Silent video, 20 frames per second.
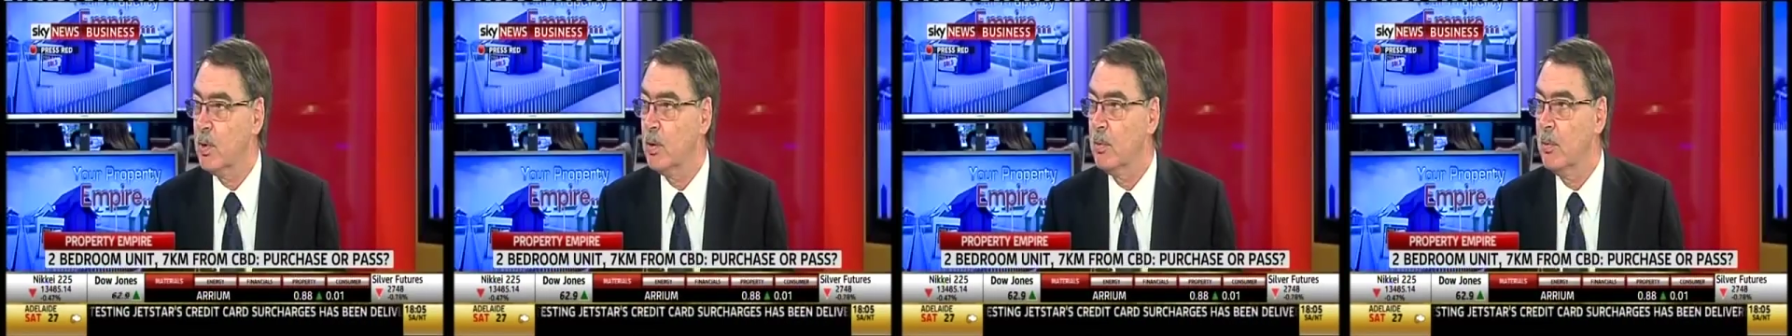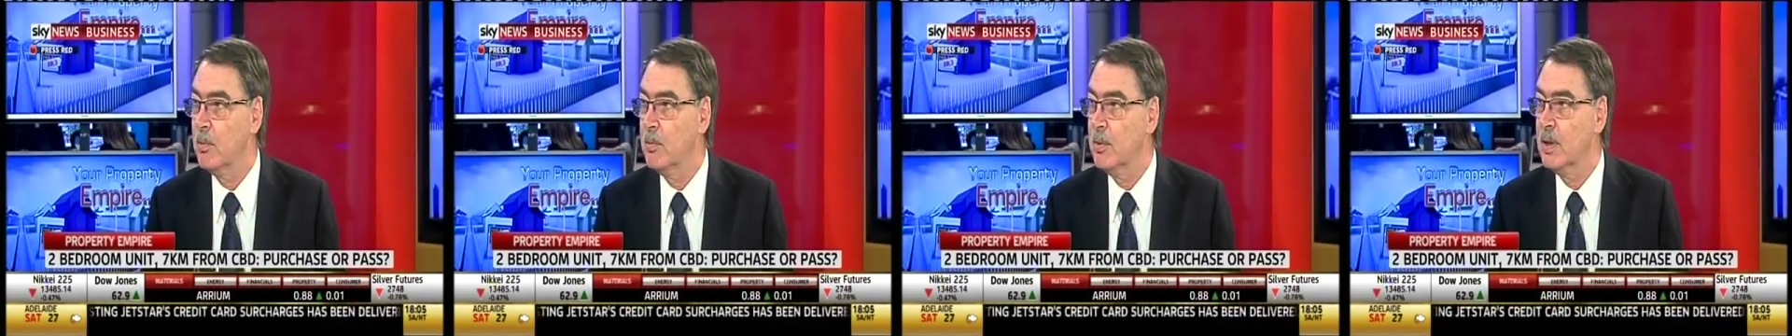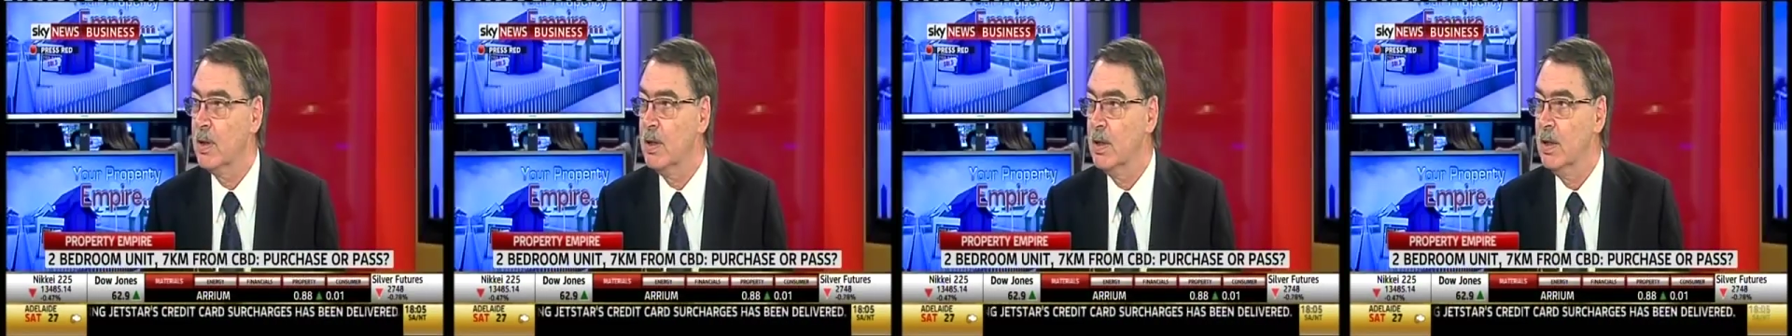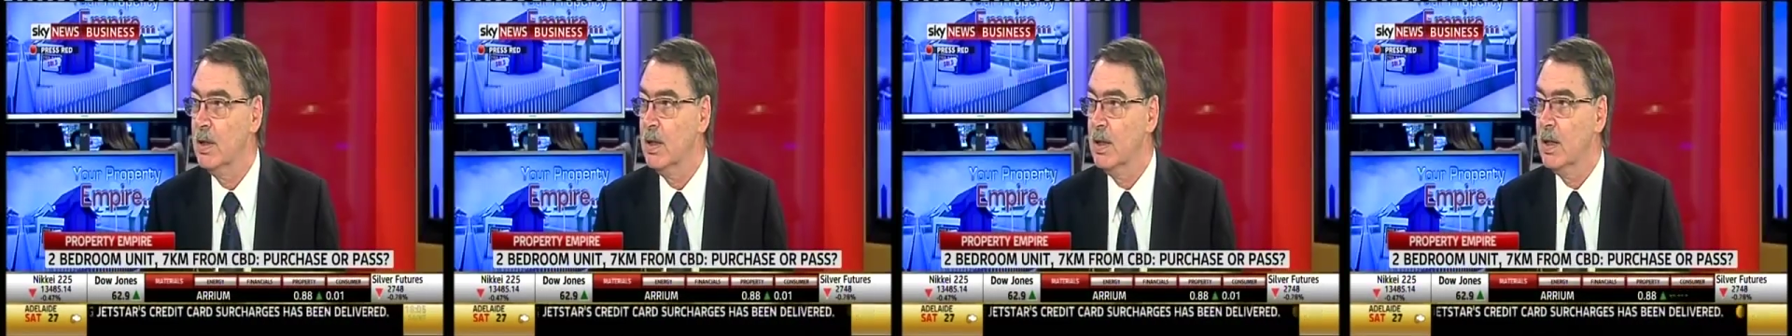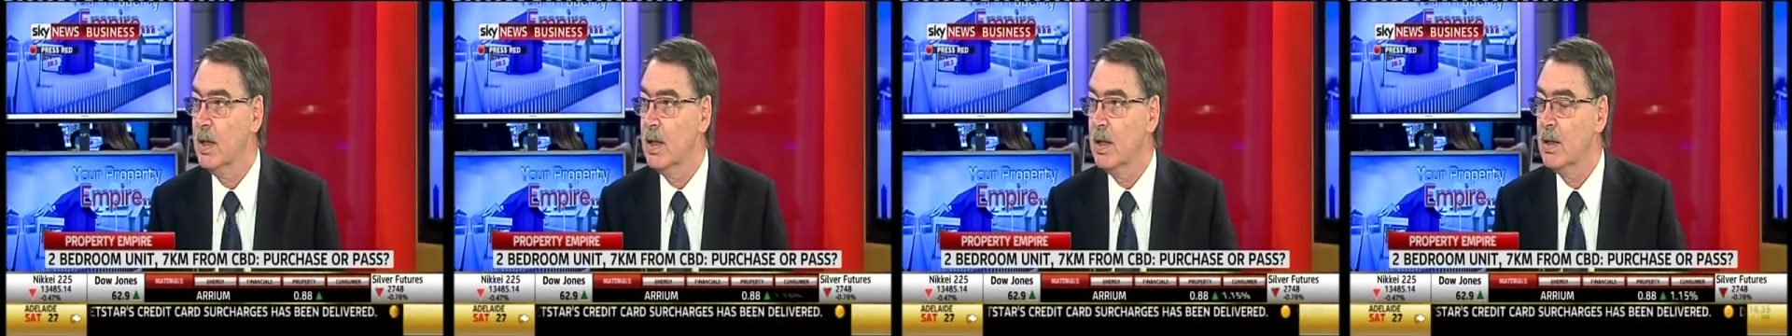probably
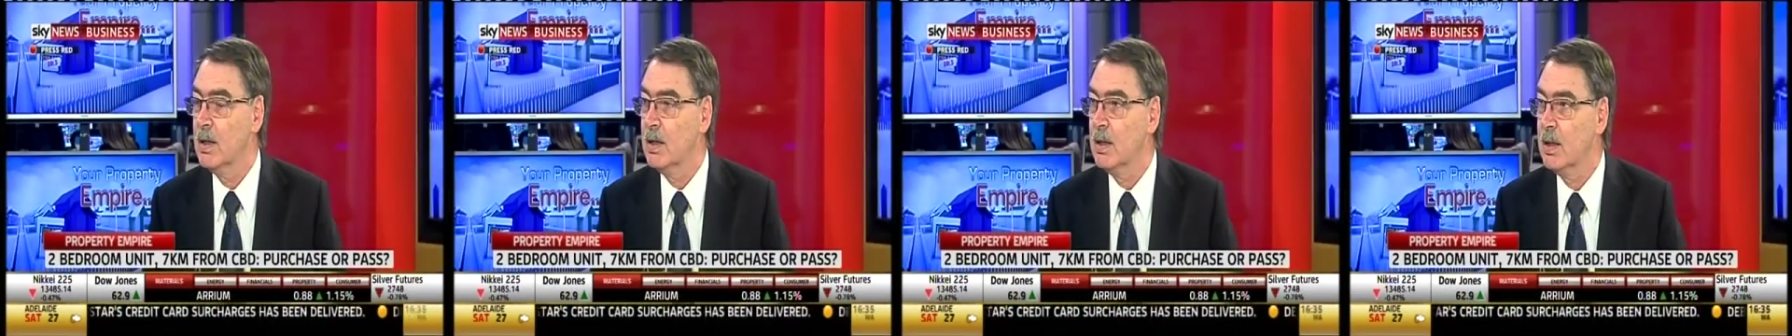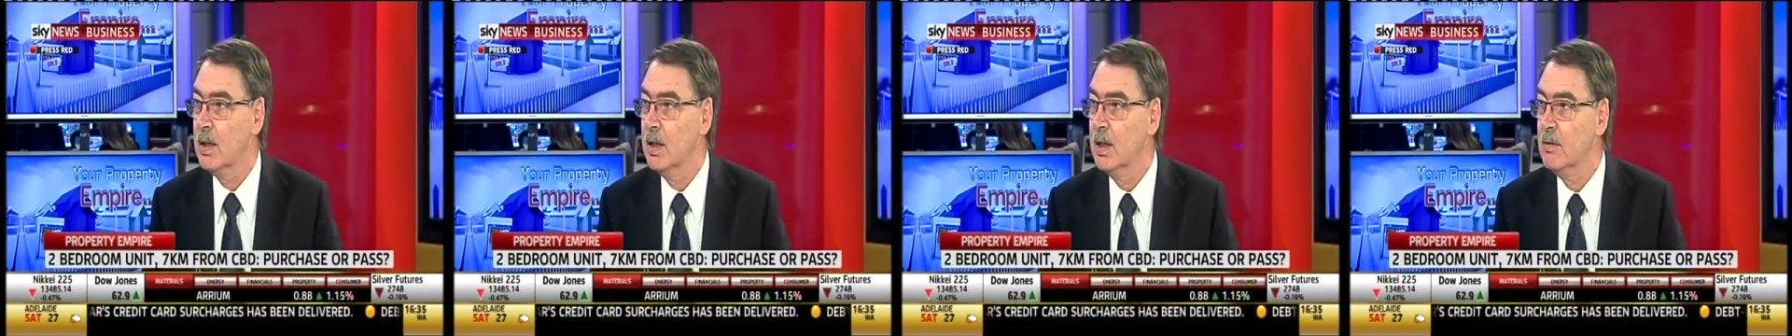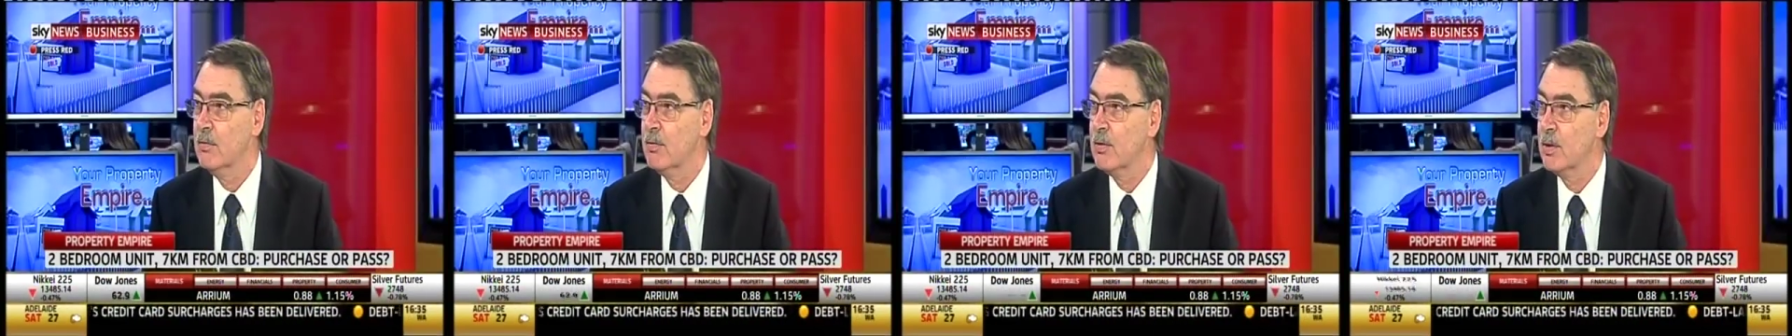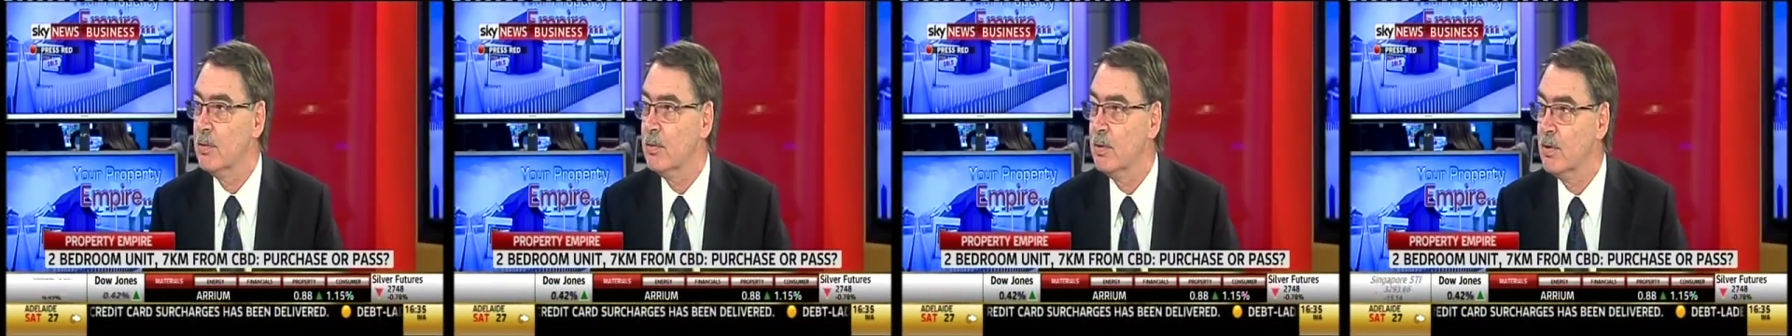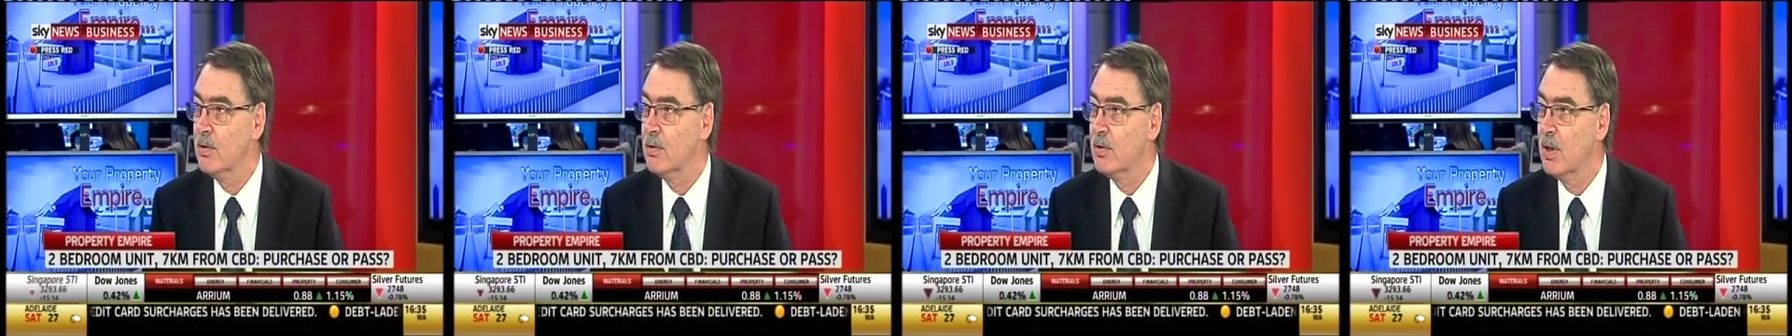
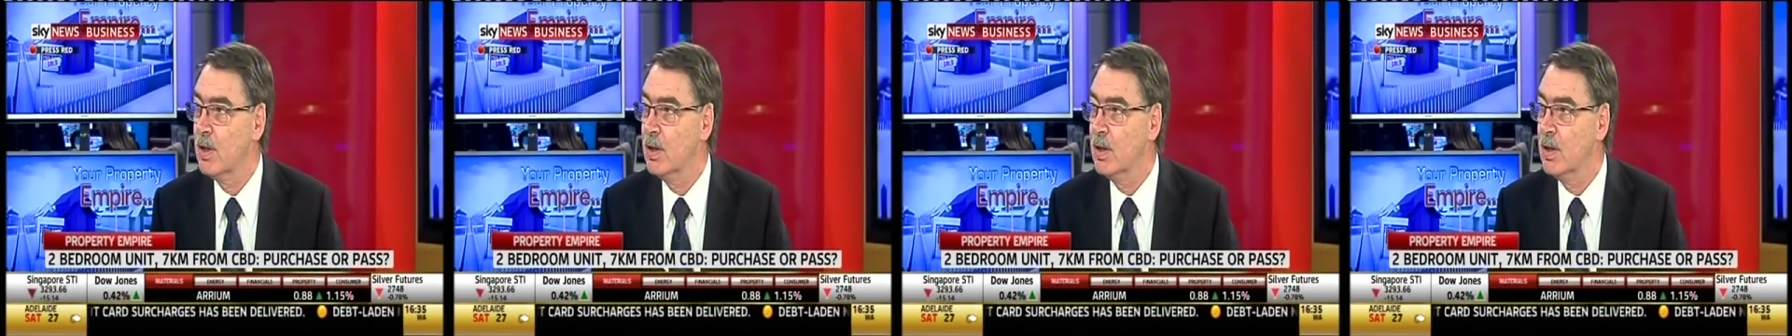influenced